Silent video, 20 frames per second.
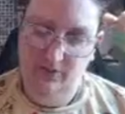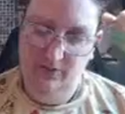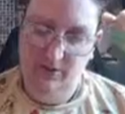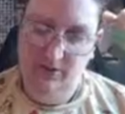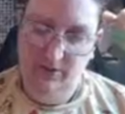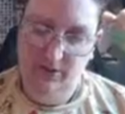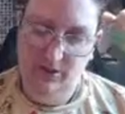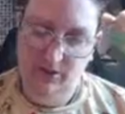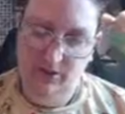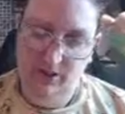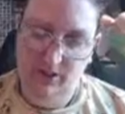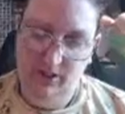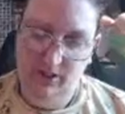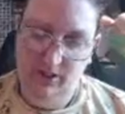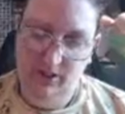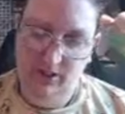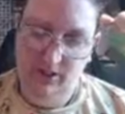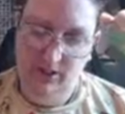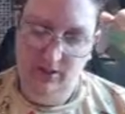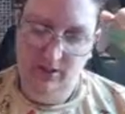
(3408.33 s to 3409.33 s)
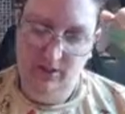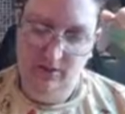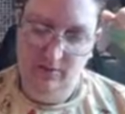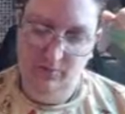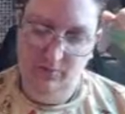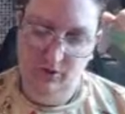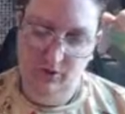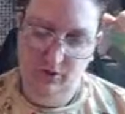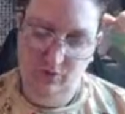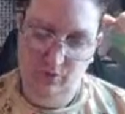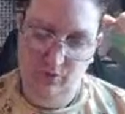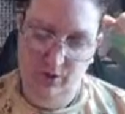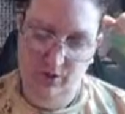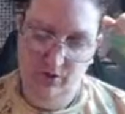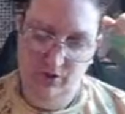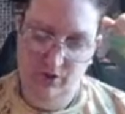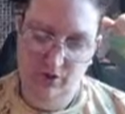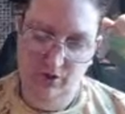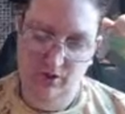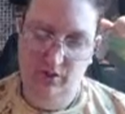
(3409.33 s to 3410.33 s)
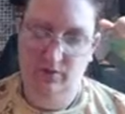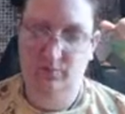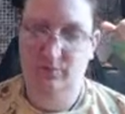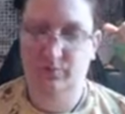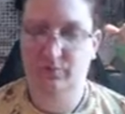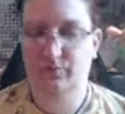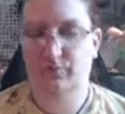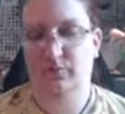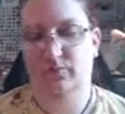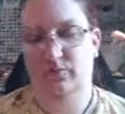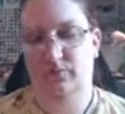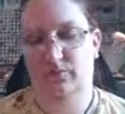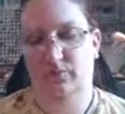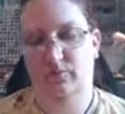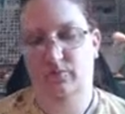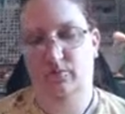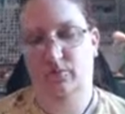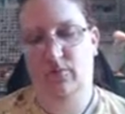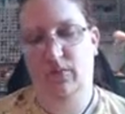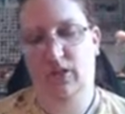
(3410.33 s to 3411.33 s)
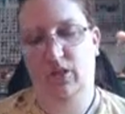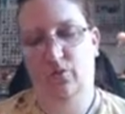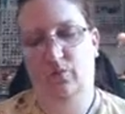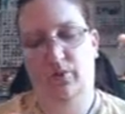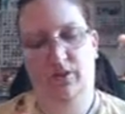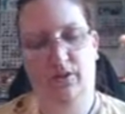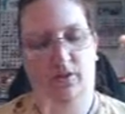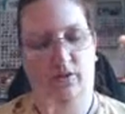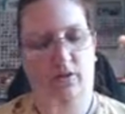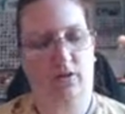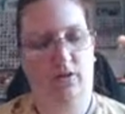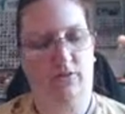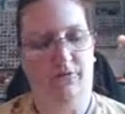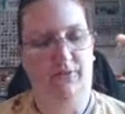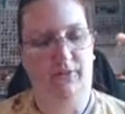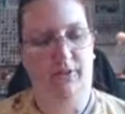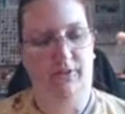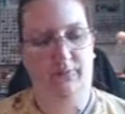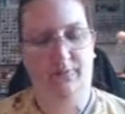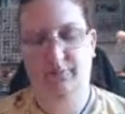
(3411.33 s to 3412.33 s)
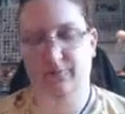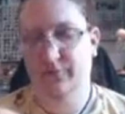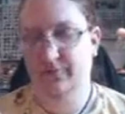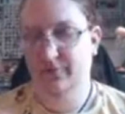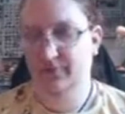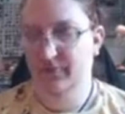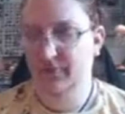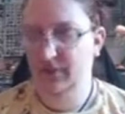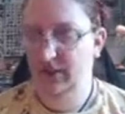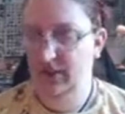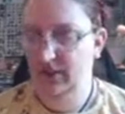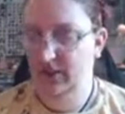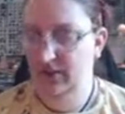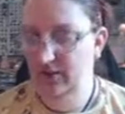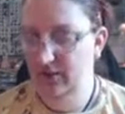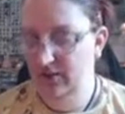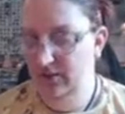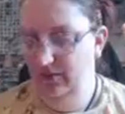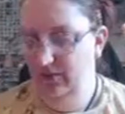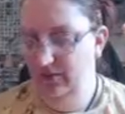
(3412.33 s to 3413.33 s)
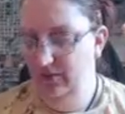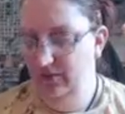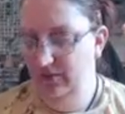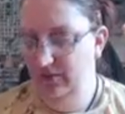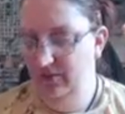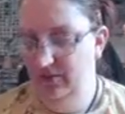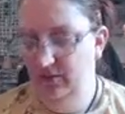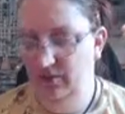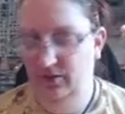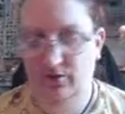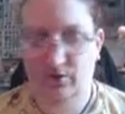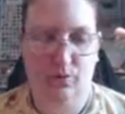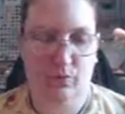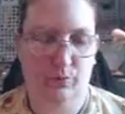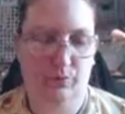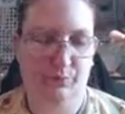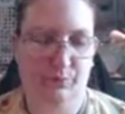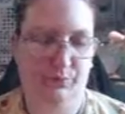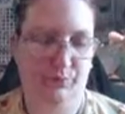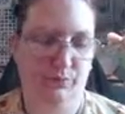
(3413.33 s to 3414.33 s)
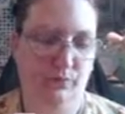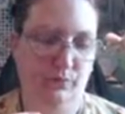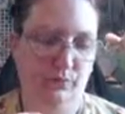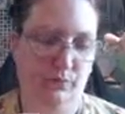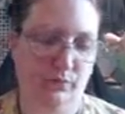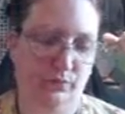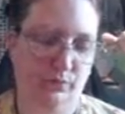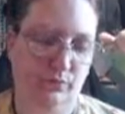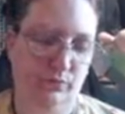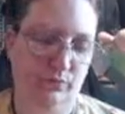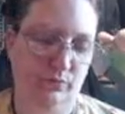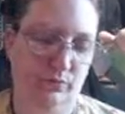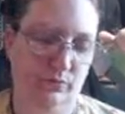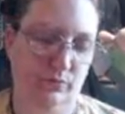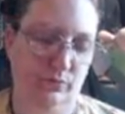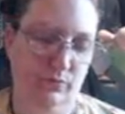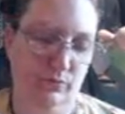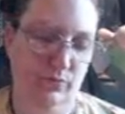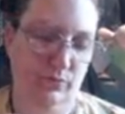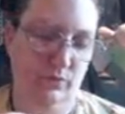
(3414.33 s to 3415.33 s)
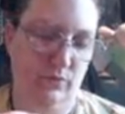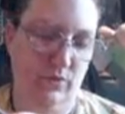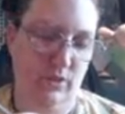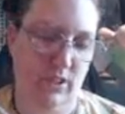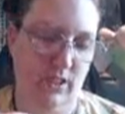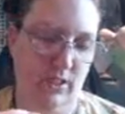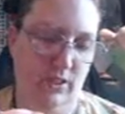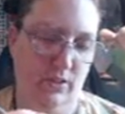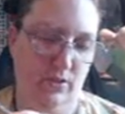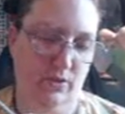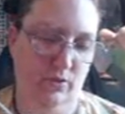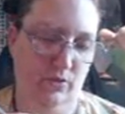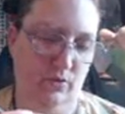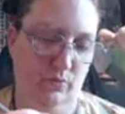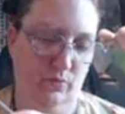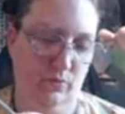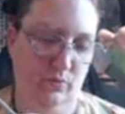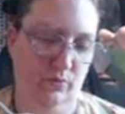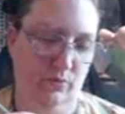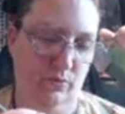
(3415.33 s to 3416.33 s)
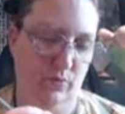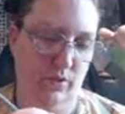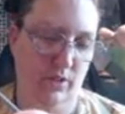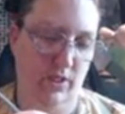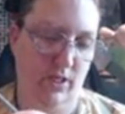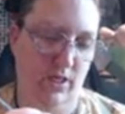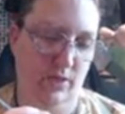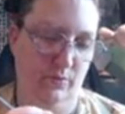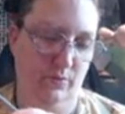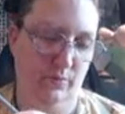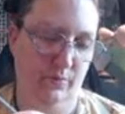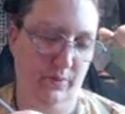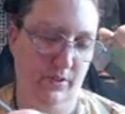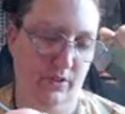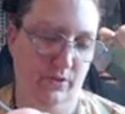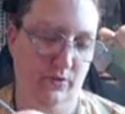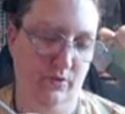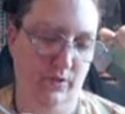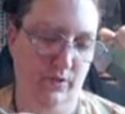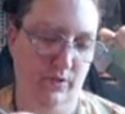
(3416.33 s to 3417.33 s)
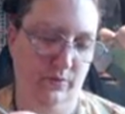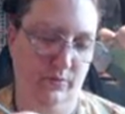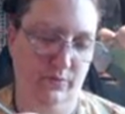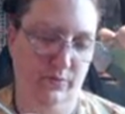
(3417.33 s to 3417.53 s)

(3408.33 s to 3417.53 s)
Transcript: that she grunged them with the coffee. So I know what I will be doing.